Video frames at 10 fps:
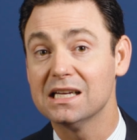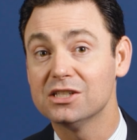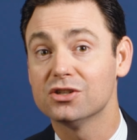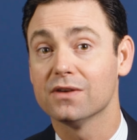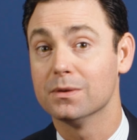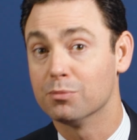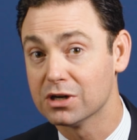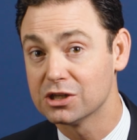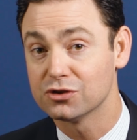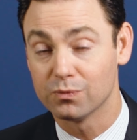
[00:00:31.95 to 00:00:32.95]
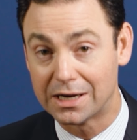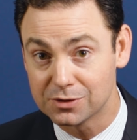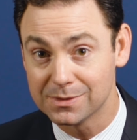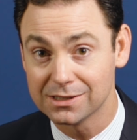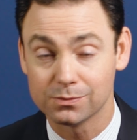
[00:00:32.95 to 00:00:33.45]
Each of the British
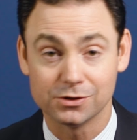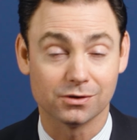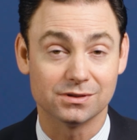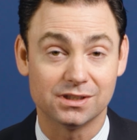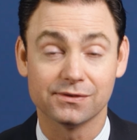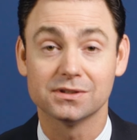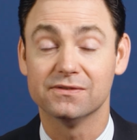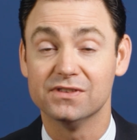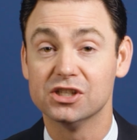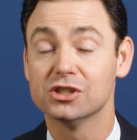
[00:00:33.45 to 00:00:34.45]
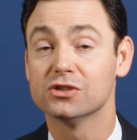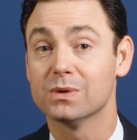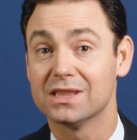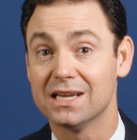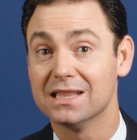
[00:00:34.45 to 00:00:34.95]
regiments, which are different divisions
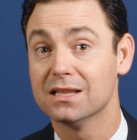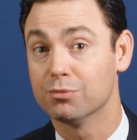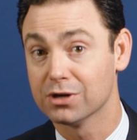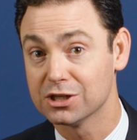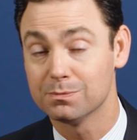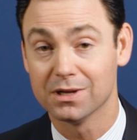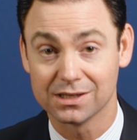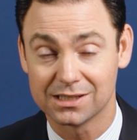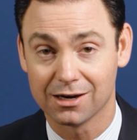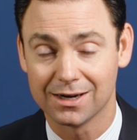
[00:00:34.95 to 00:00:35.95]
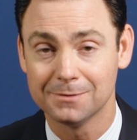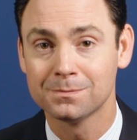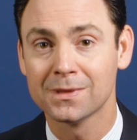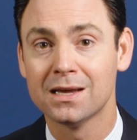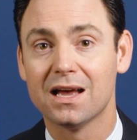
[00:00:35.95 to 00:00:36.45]
within the British military,
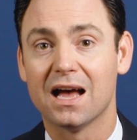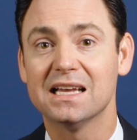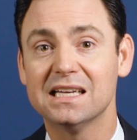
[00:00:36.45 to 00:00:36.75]
uh,